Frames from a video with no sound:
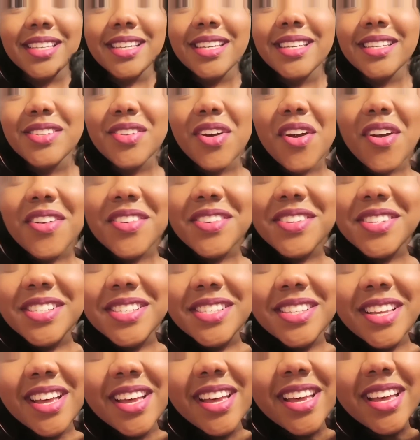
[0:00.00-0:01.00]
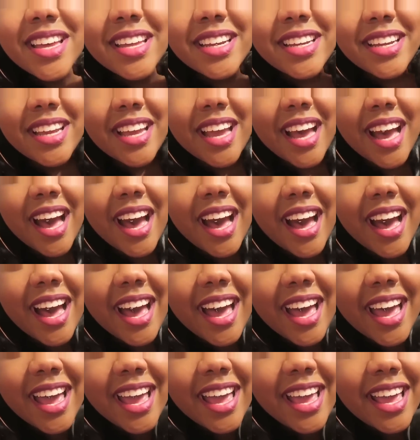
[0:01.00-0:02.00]
is our son,
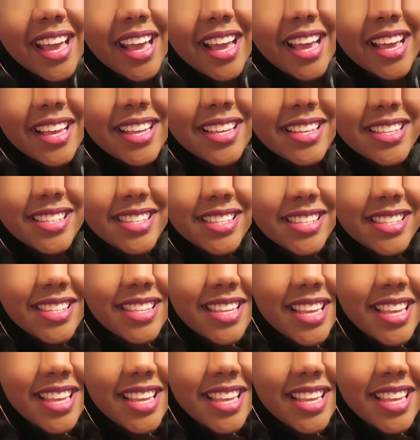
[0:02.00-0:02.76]
guys.